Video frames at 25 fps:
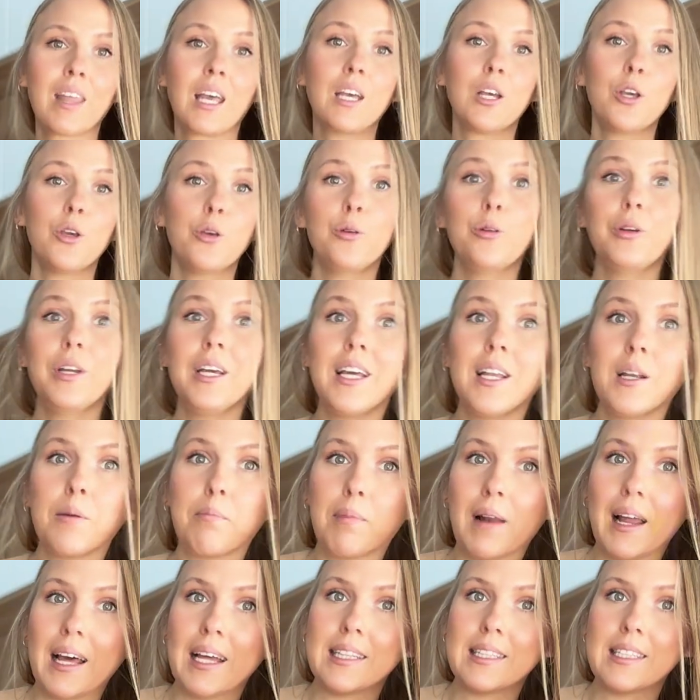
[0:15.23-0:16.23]
You need a
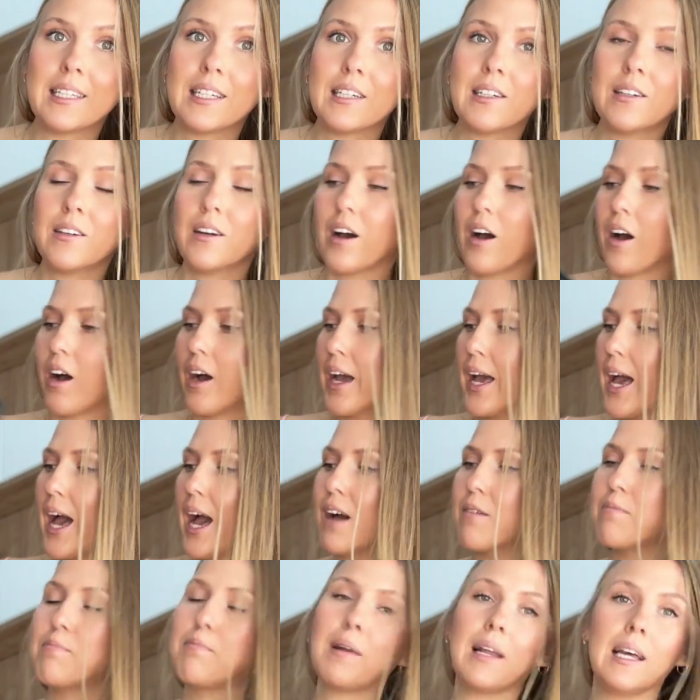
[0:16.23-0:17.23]
blender. I
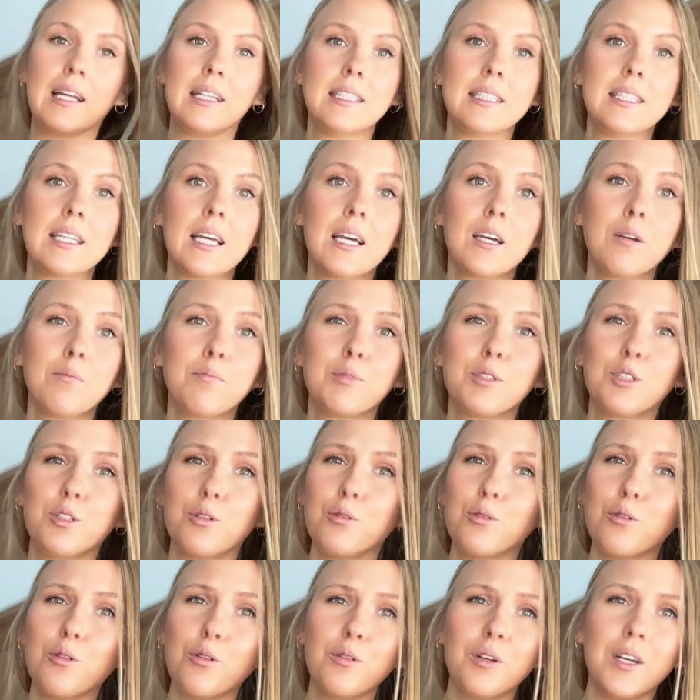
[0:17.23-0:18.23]
have Blendtec, but
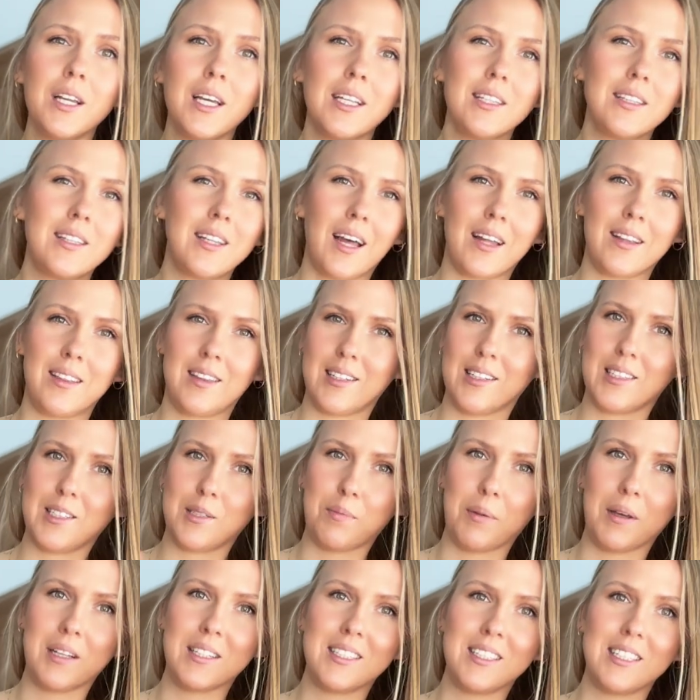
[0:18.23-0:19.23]
you don't need that
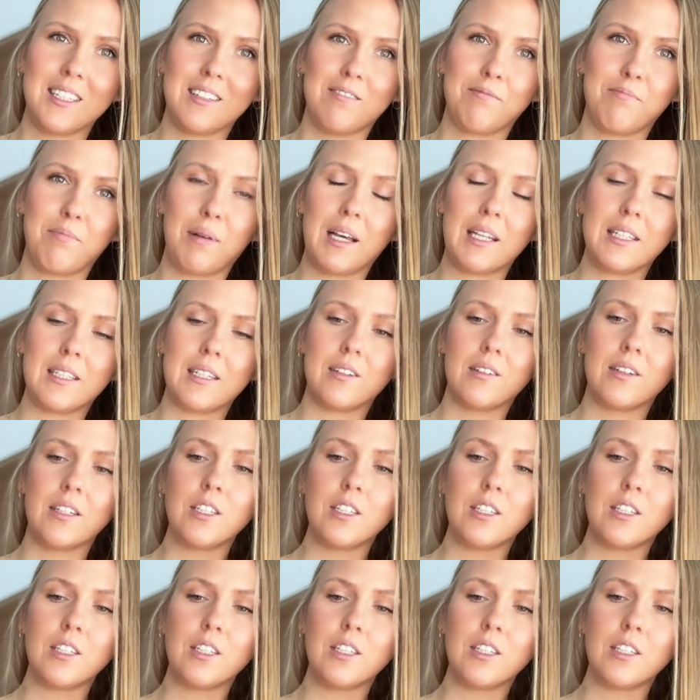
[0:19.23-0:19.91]
expensive blender.